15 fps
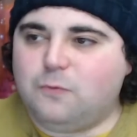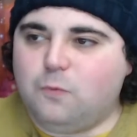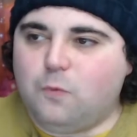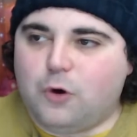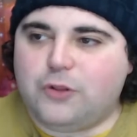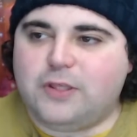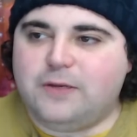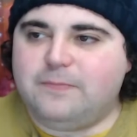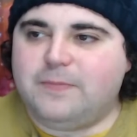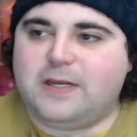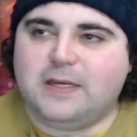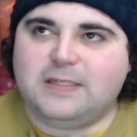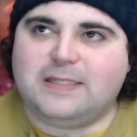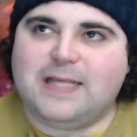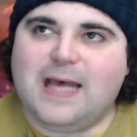worth it
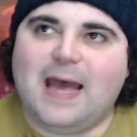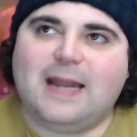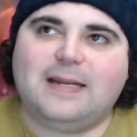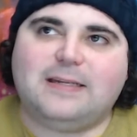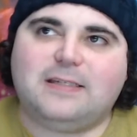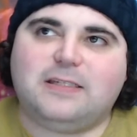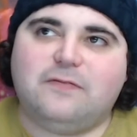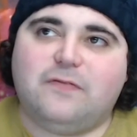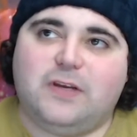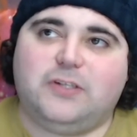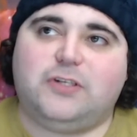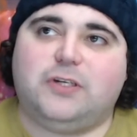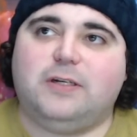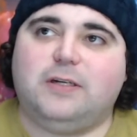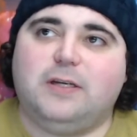because that
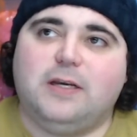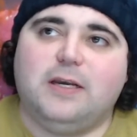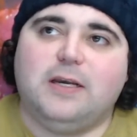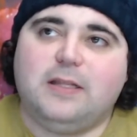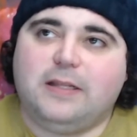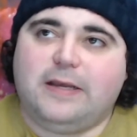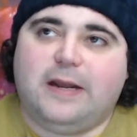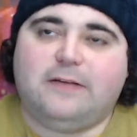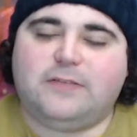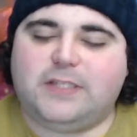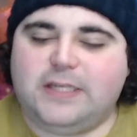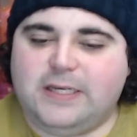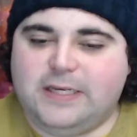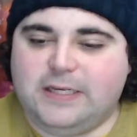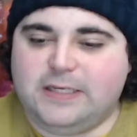division, the
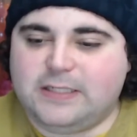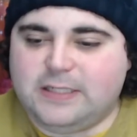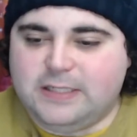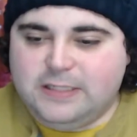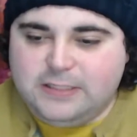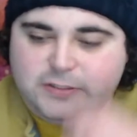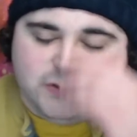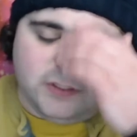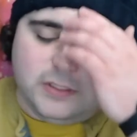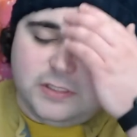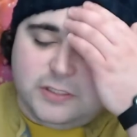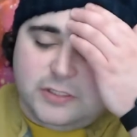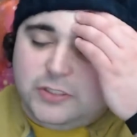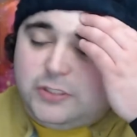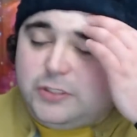NFC East, is
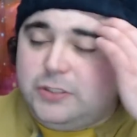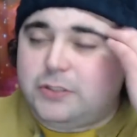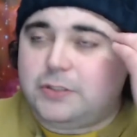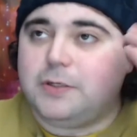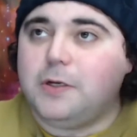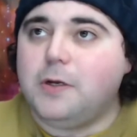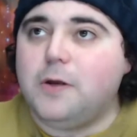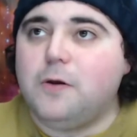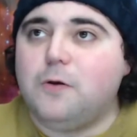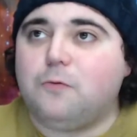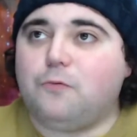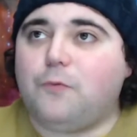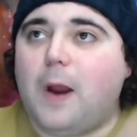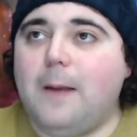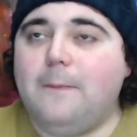just
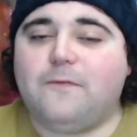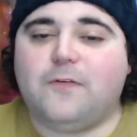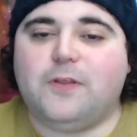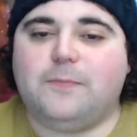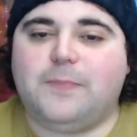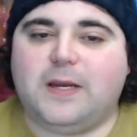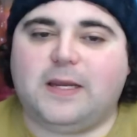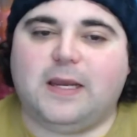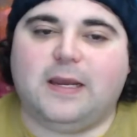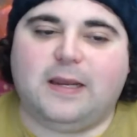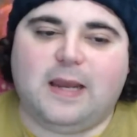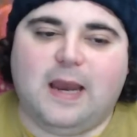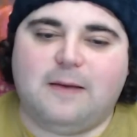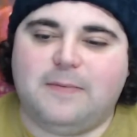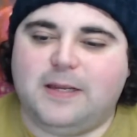ripe for the
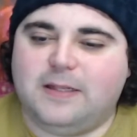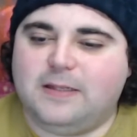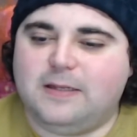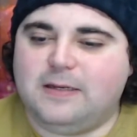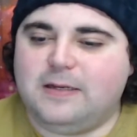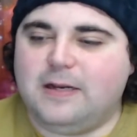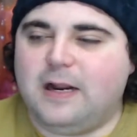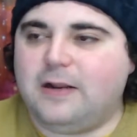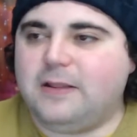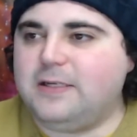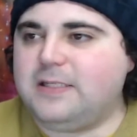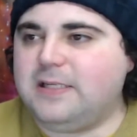picking. I mean, none of the